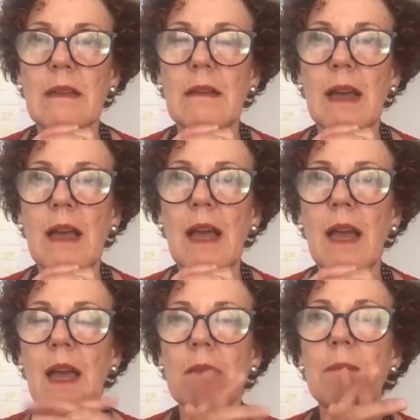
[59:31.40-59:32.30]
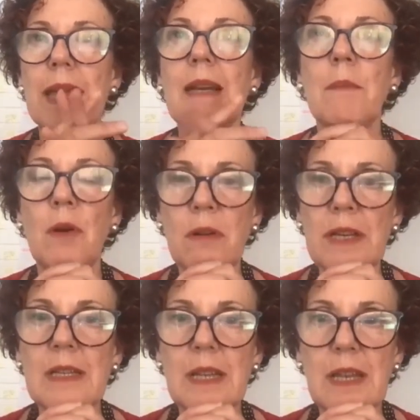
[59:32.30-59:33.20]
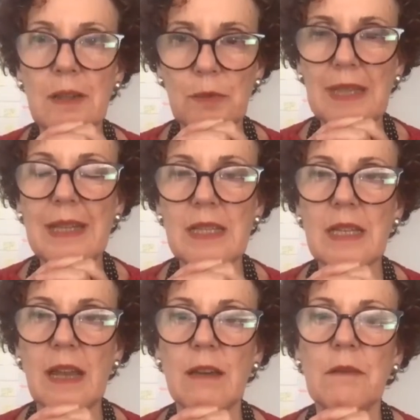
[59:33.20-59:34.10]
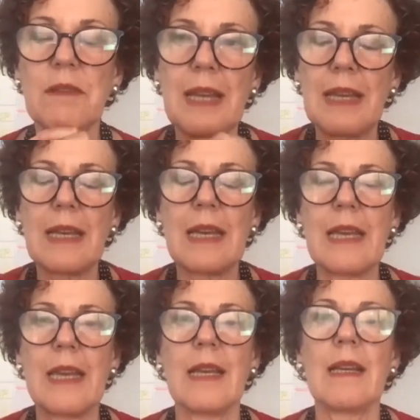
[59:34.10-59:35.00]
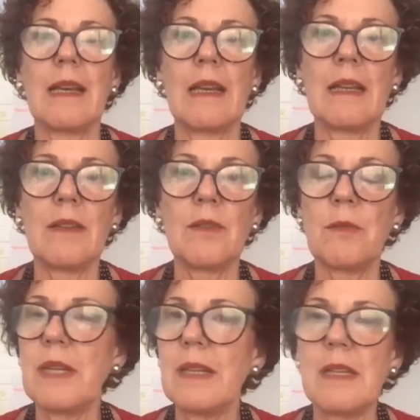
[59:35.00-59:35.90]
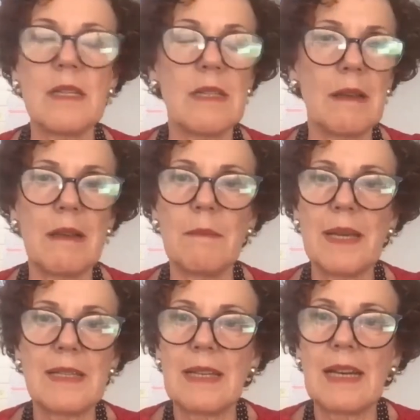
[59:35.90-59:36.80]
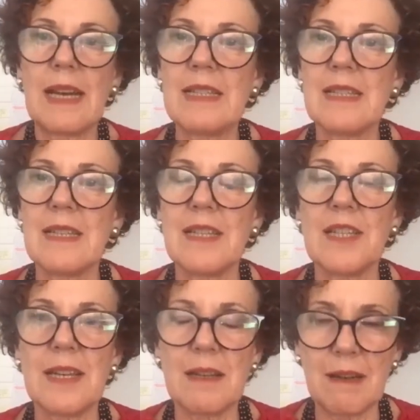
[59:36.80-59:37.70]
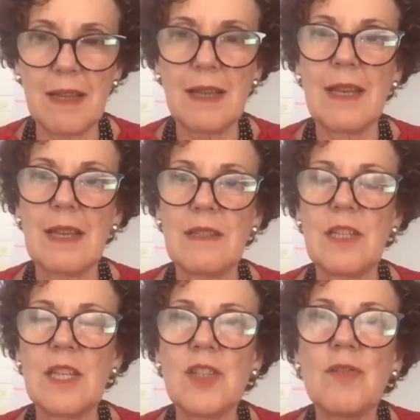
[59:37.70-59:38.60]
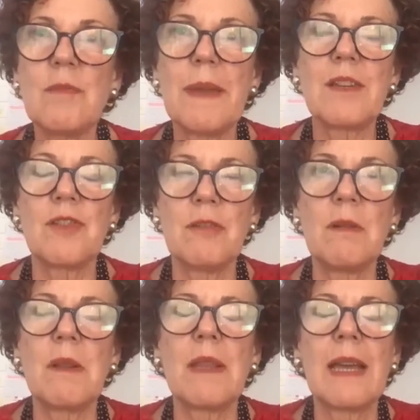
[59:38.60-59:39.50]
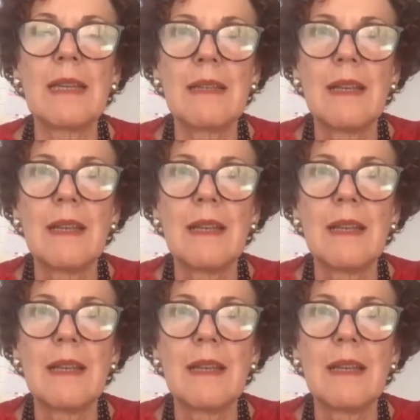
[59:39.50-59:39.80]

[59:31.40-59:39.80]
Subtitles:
a point in doing this kind of thing, in doing these master classes, etc., just to make sure that